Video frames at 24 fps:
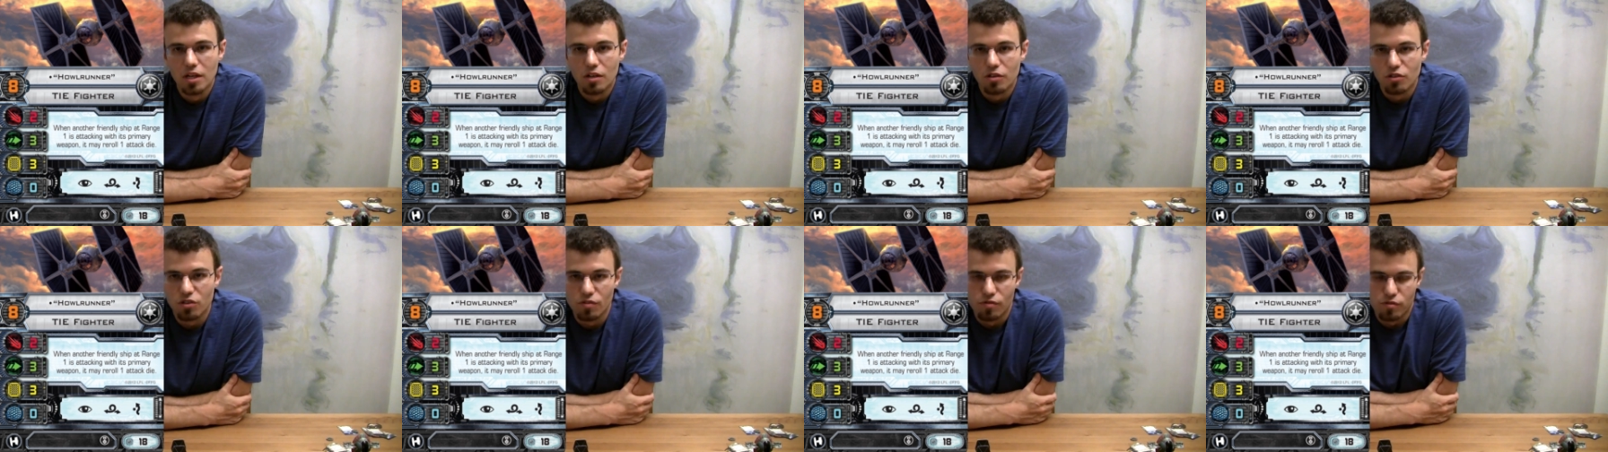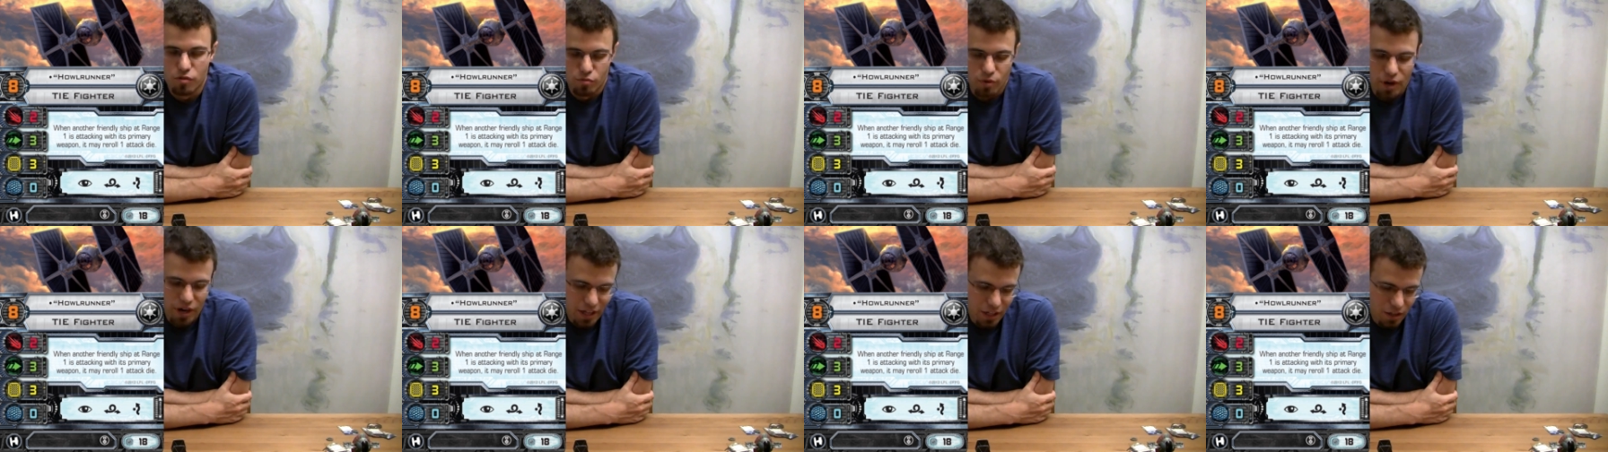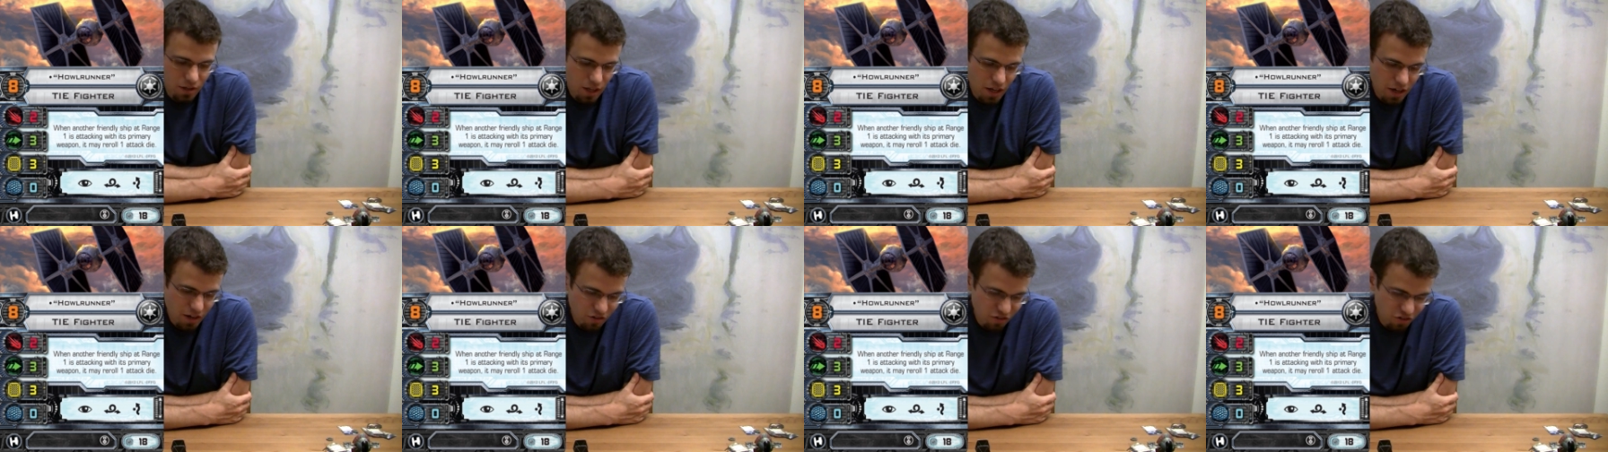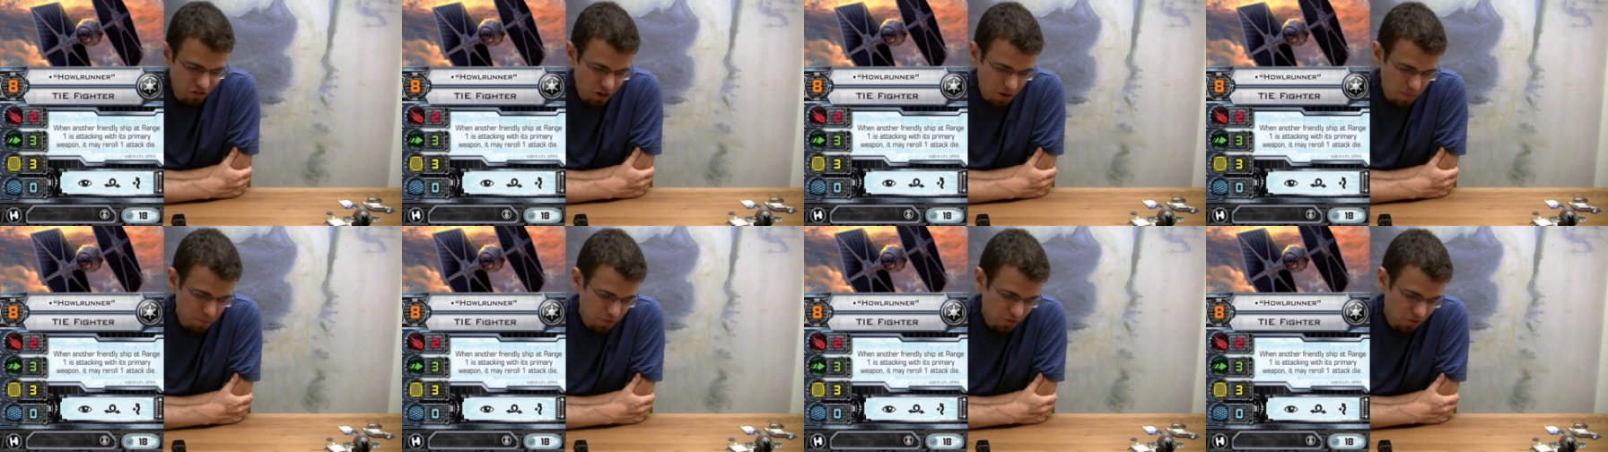So if you're running a lot of
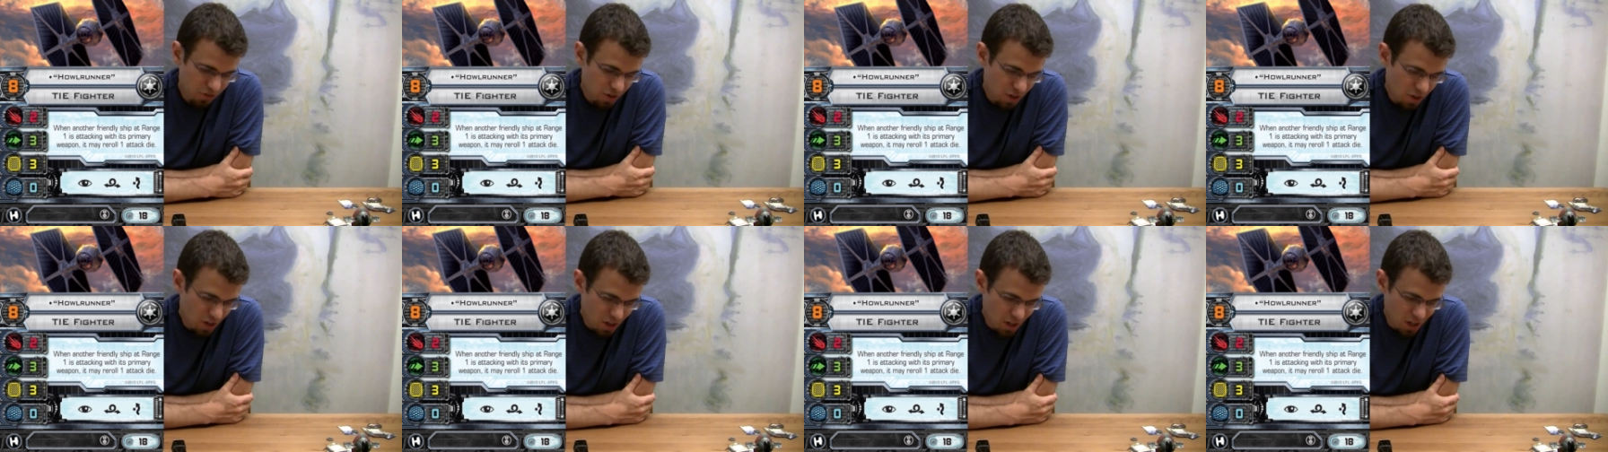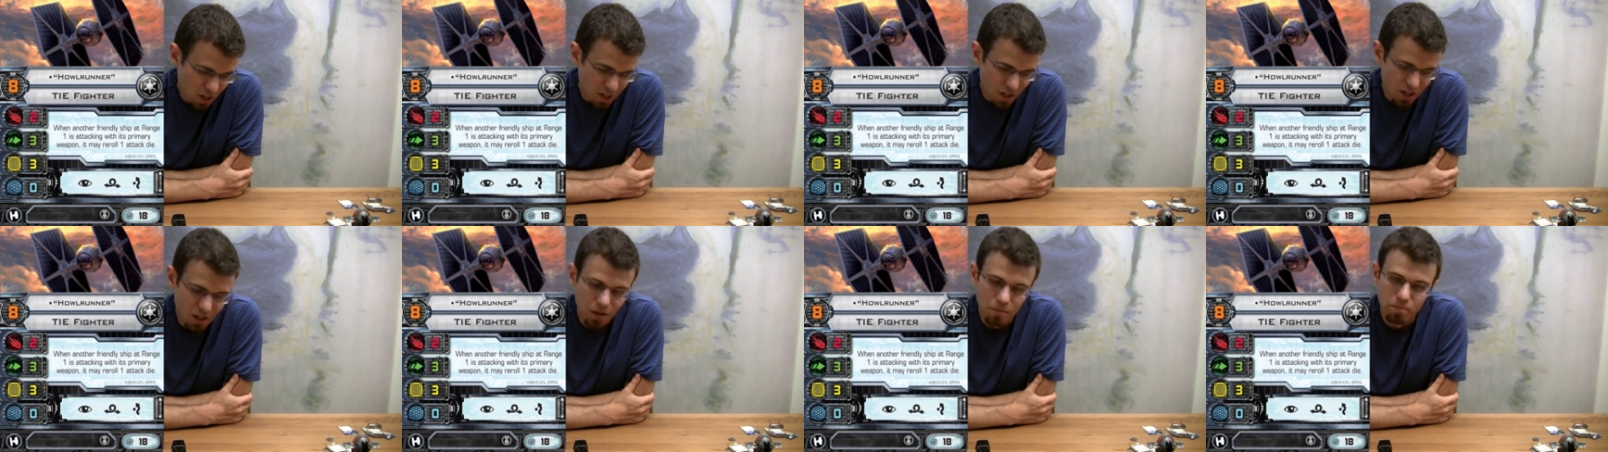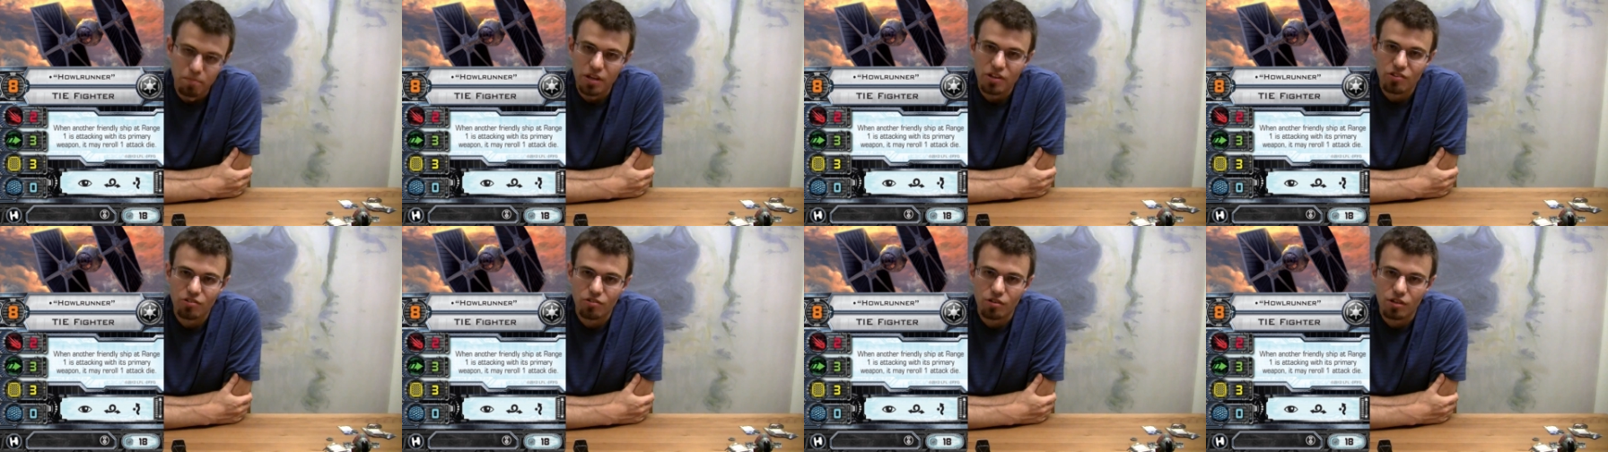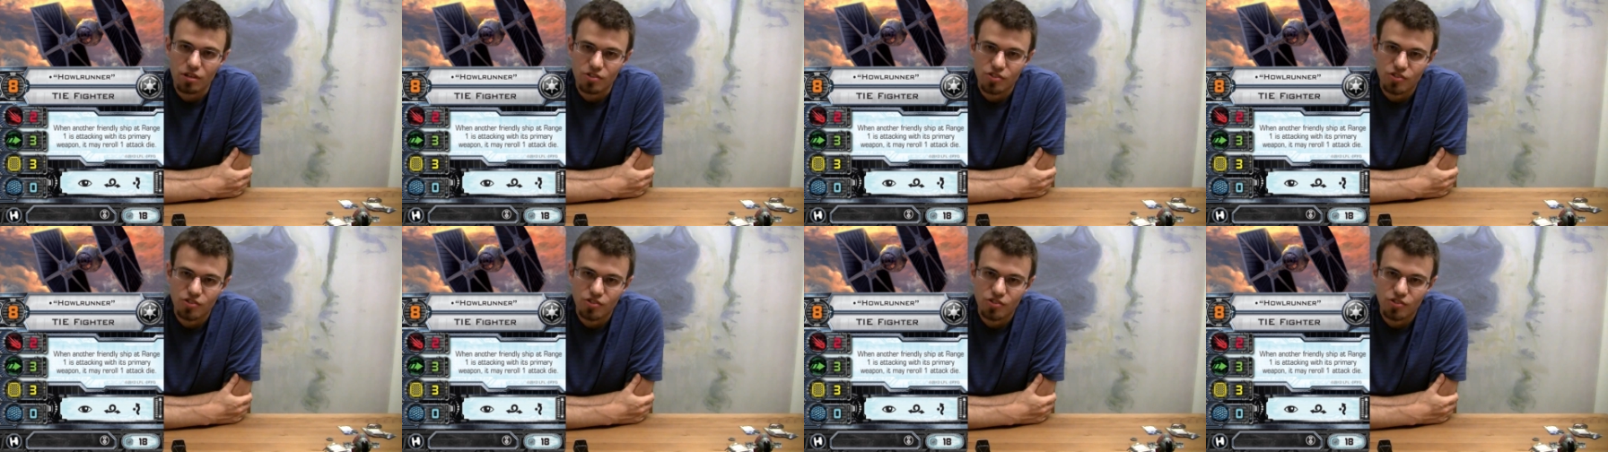ships, basically